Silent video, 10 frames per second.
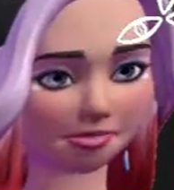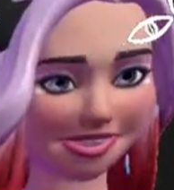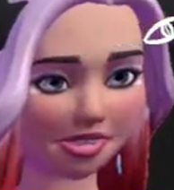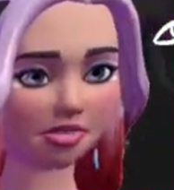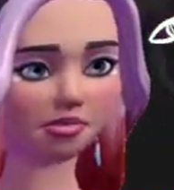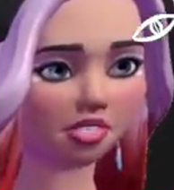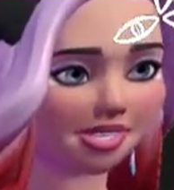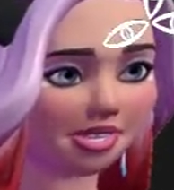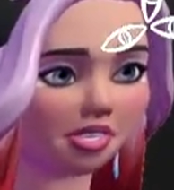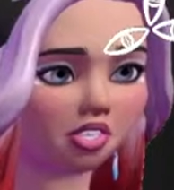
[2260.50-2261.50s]
it kind of looks a
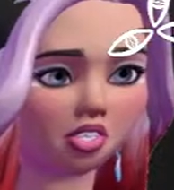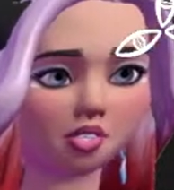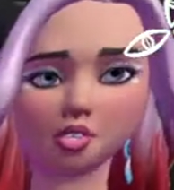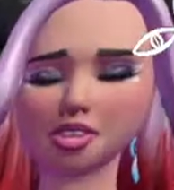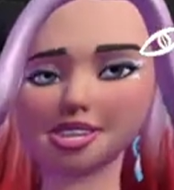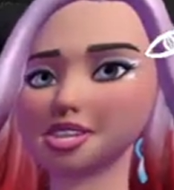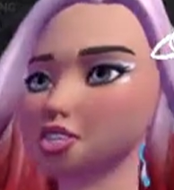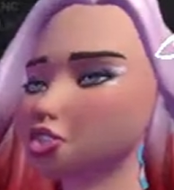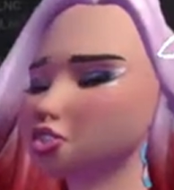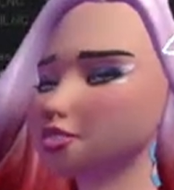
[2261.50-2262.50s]
bit like a shuriken.
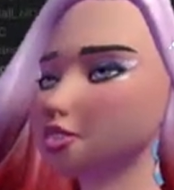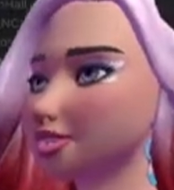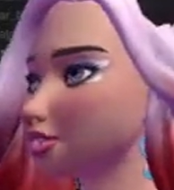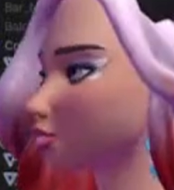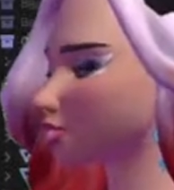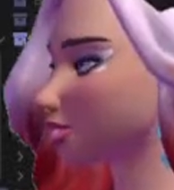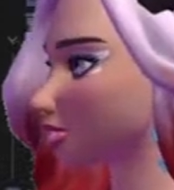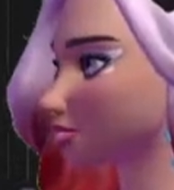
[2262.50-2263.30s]
Shuriken.